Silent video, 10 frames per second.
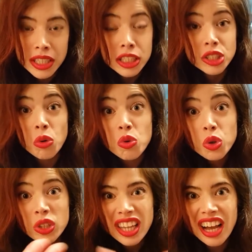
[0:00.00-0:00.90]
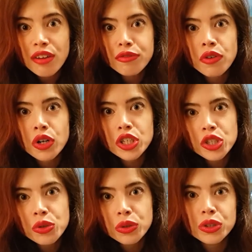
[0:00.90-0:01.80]
So good luck for
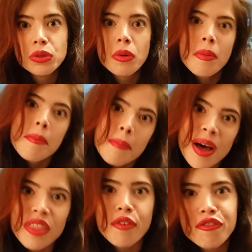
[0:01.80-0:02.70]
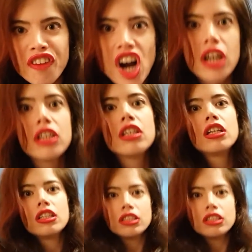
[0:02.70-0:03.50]
you, you motherfucker.